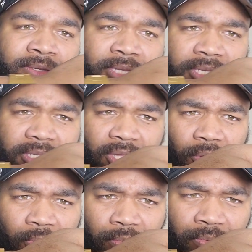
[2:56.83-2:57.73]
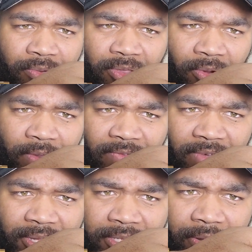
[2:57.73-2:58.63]
This is gold with a green
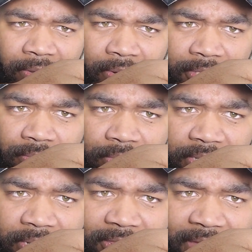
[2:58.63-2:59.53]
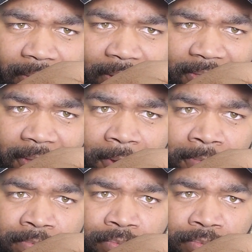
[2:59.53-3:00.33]
face. There you go. That's a really good shot right there.